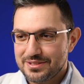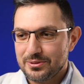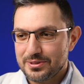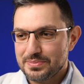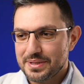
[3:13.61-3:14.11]
It's
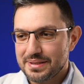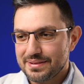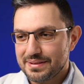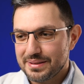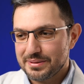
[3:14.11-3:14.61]
always
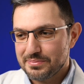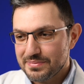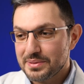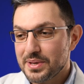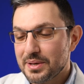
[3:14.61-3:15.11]
been
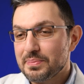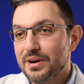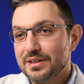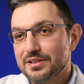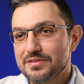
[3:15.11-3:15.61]
a big
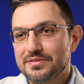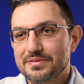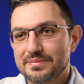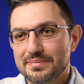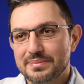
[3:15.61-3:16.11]
part of
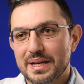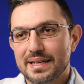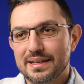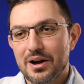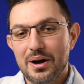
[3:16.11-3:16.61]

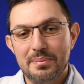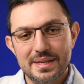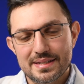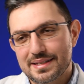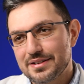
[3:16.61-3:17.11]
my
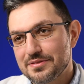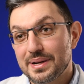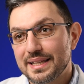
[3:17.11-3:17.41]
hobbies and of